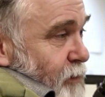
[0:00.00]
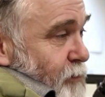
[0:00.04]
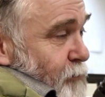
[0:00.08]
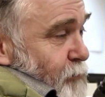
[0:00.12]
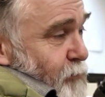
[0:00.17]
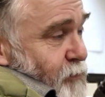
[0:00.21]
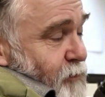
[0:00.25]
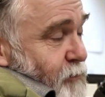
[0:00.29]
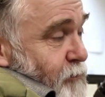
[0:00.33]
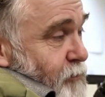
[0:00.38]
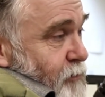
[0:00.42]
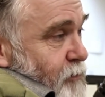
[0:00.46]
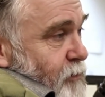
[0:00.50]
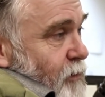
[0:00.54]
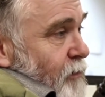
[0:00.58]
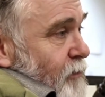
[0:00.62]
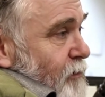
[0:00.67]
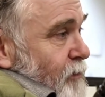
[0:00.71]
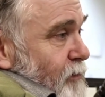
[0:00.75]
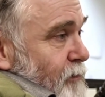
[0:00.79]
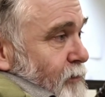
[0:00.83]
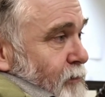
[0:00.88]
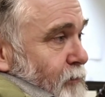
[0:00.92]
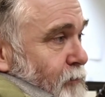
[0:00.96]
National Museum of
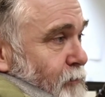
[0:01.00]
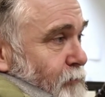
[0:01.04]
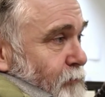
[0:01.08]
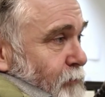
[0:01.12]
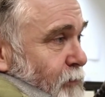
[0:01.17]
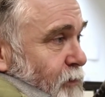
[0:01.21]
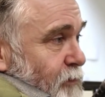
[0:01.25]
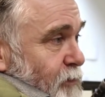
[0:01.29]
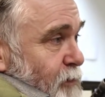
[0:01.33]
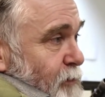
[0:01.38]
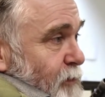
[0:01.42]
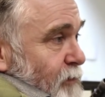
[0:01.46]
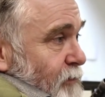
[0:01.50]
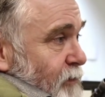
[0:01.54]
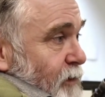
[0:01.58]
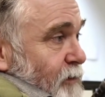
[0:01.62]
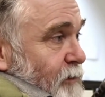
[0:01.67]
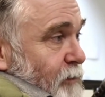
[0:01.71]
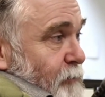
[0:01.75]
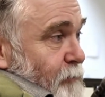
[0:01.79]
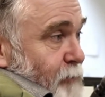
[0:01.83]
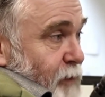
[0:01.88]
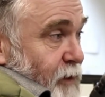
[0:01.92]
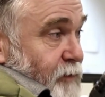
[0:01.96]
Scotland, Museum of
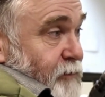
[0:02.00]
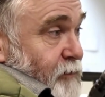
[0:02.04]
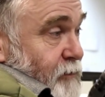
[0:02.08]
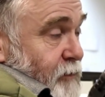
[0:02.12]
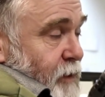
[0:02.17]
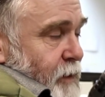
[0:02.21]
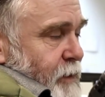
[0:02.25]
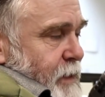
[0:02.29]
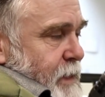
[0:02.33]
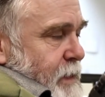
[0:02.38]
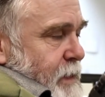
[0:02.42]
London, places like